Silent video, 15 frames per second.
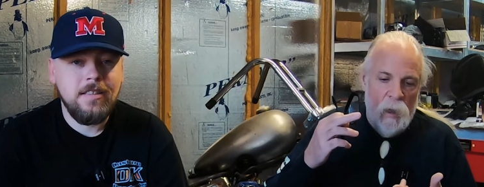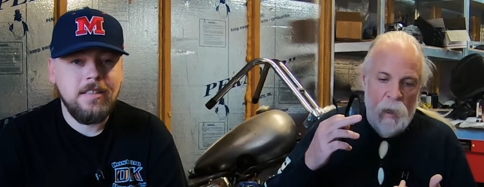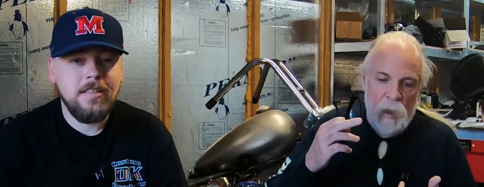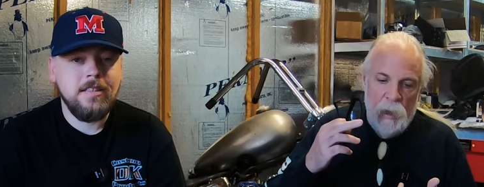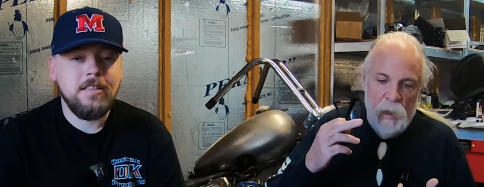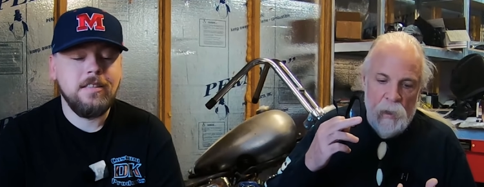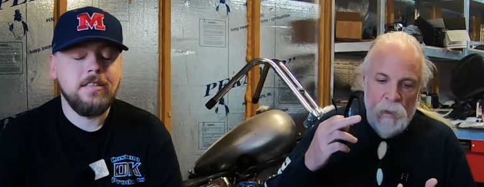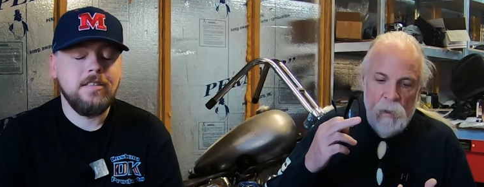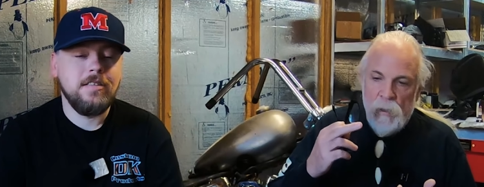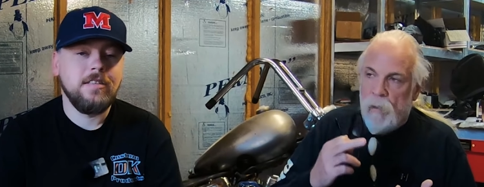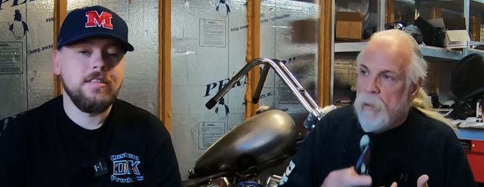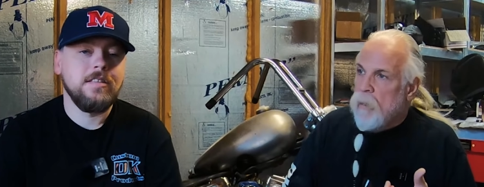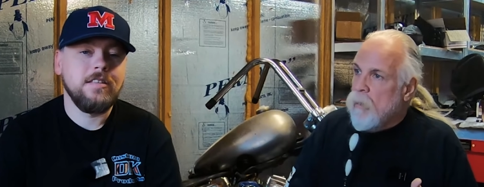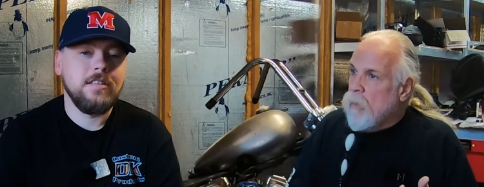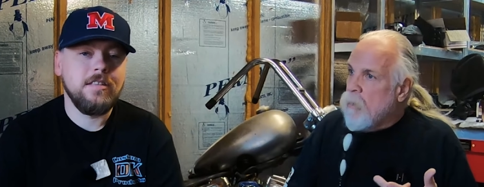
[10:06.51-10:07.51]
Speaker 1: And
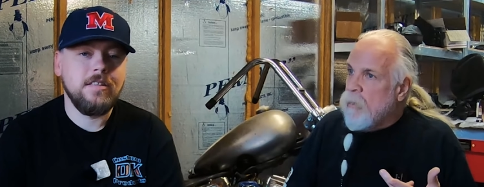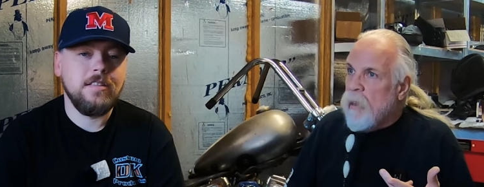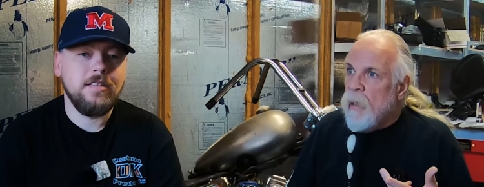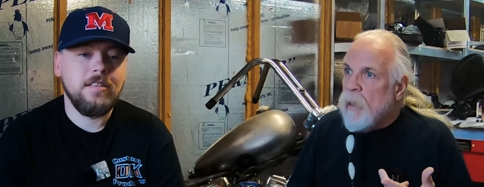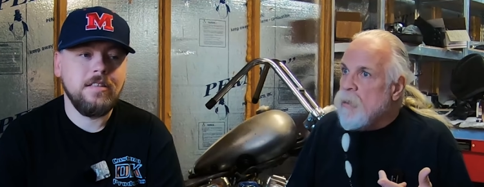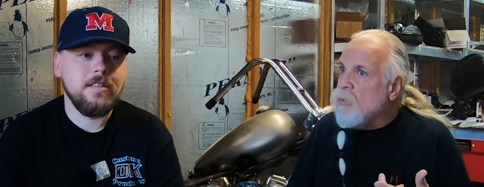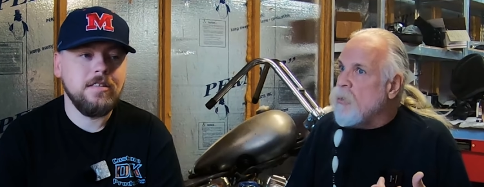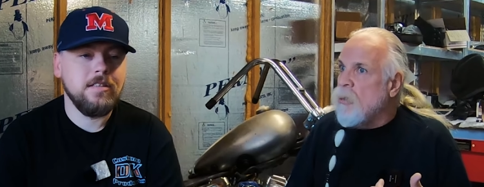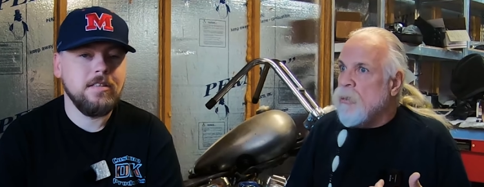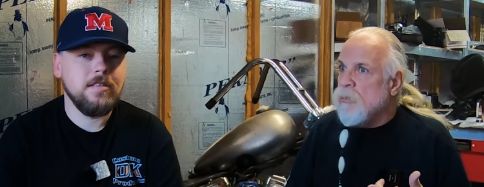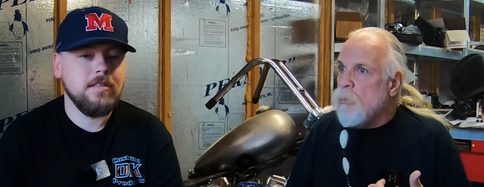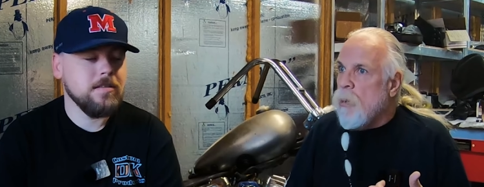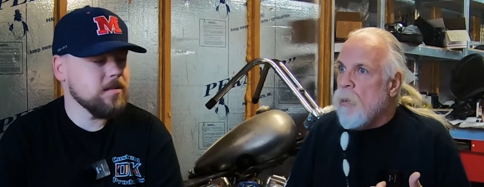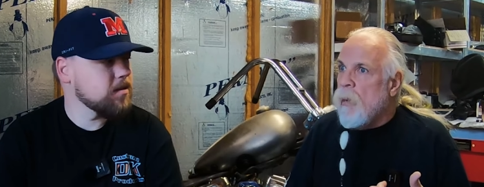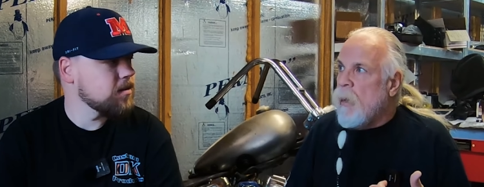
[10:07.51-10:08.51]
the engine is
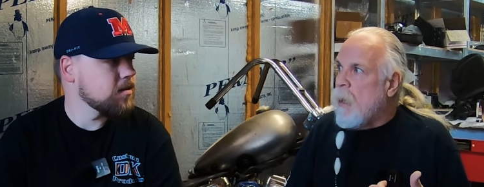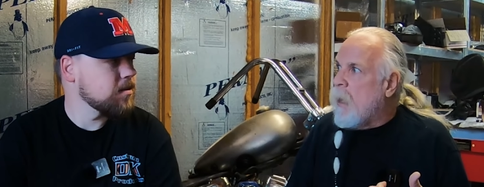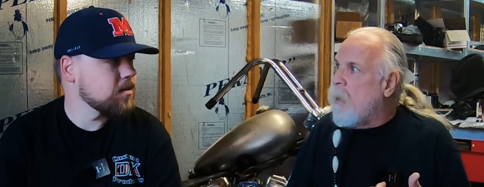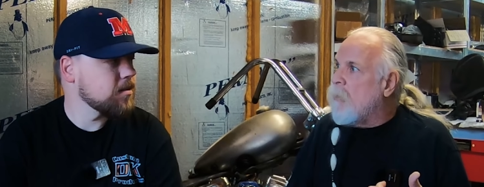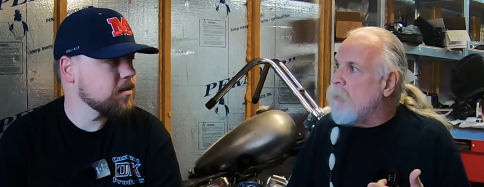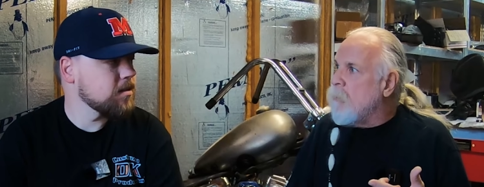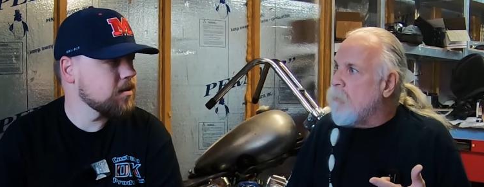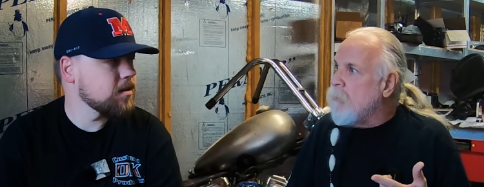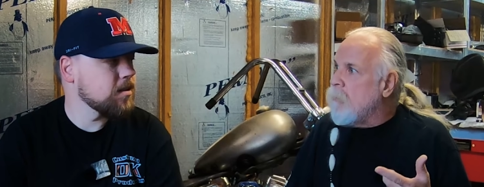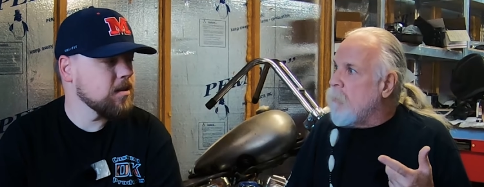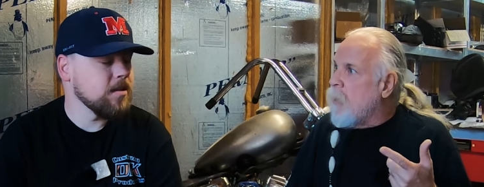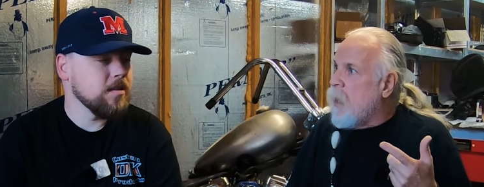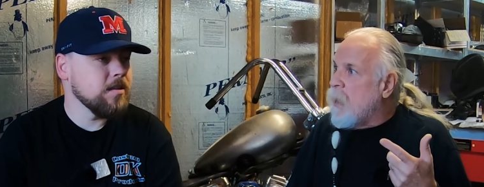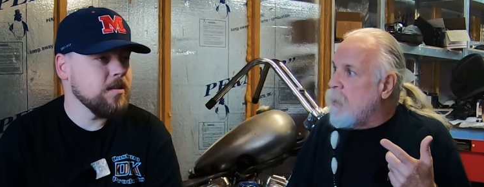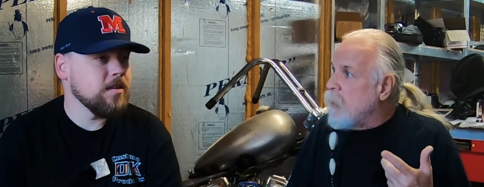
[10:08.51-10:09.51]
wearing out
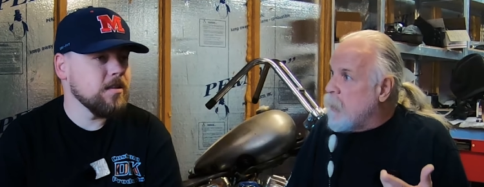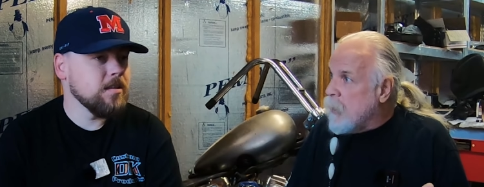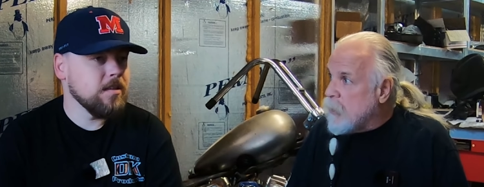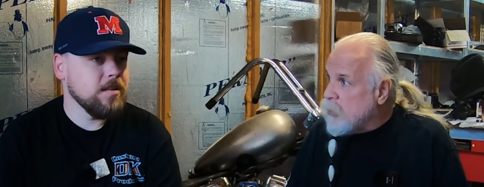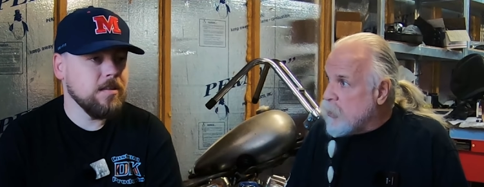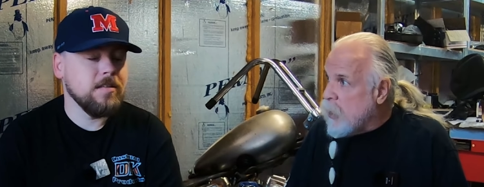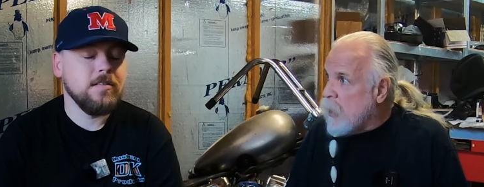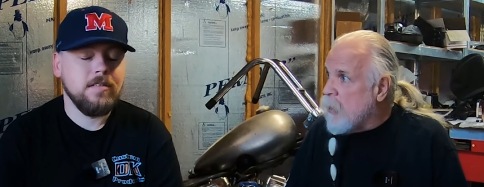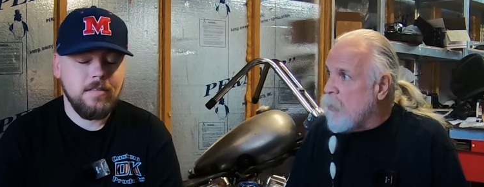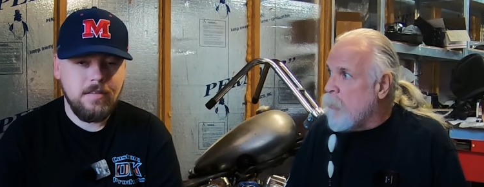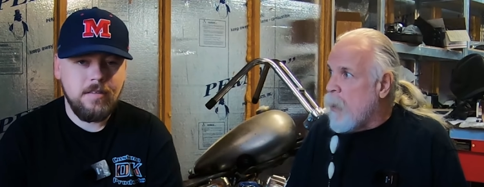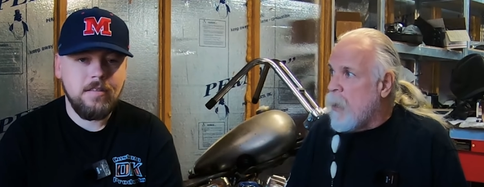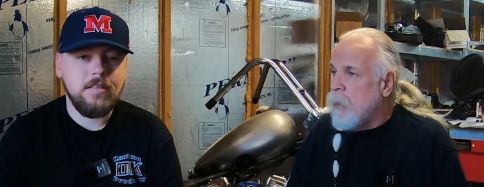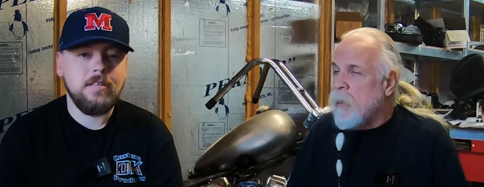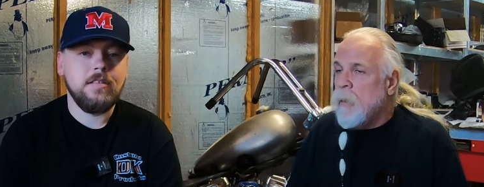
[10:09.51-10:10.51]
at an
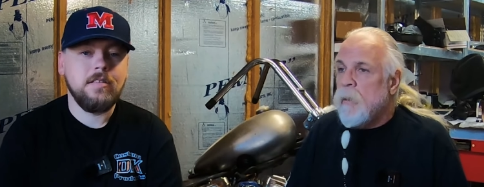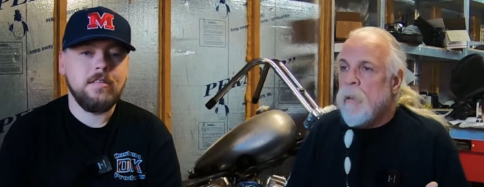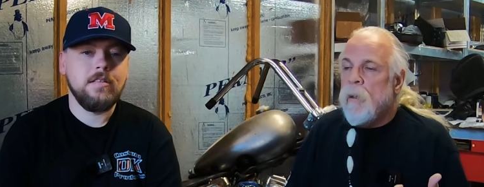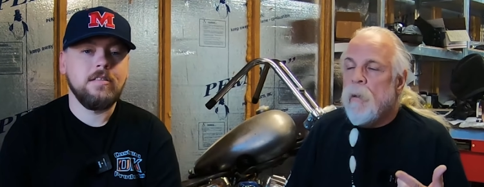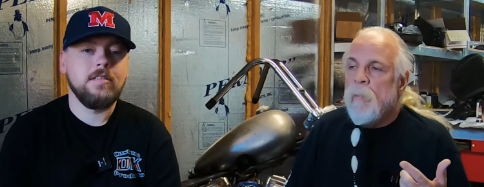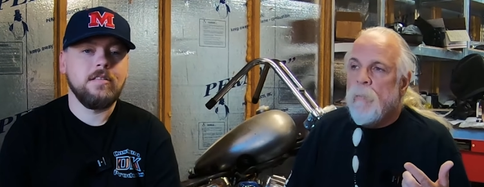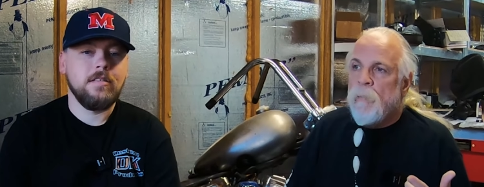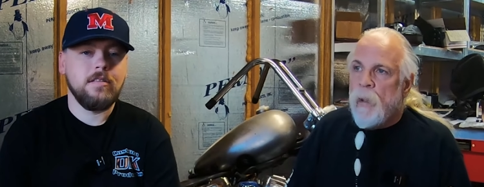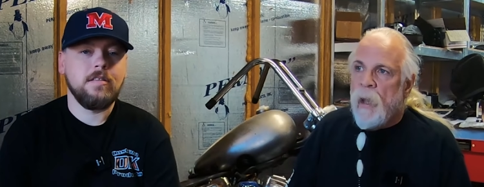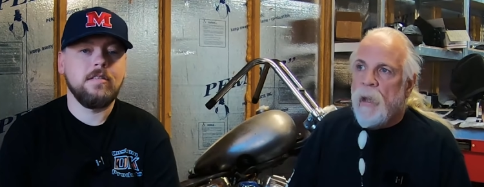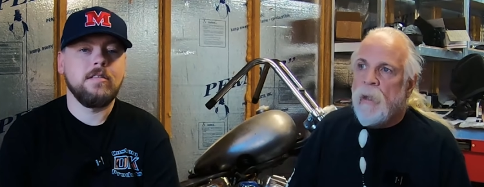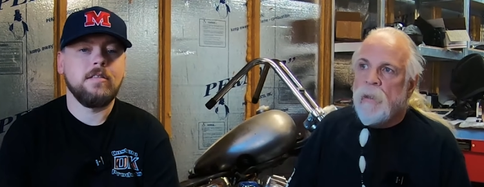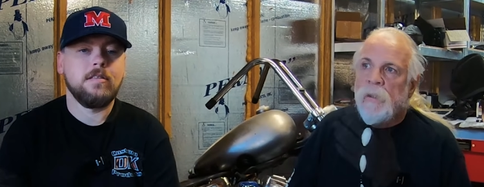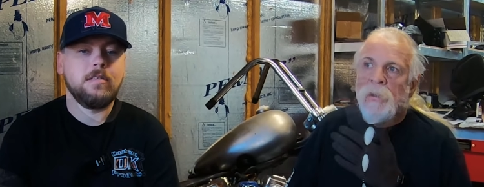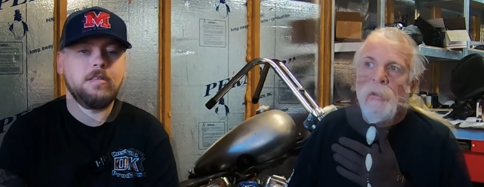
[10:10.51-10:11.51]
accelerated
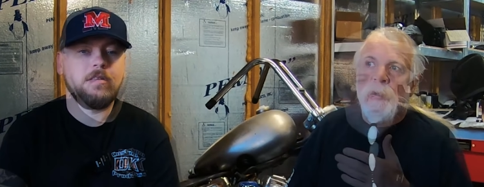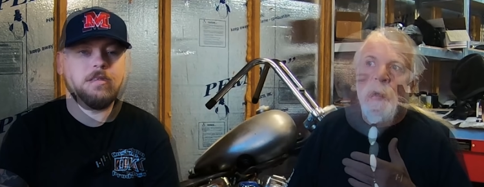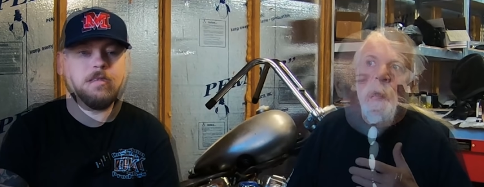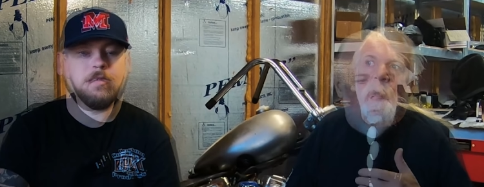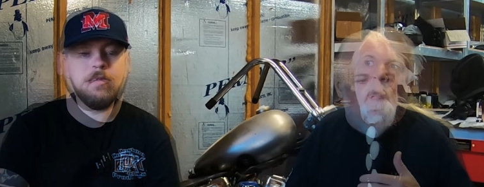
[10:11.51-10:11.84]
pace.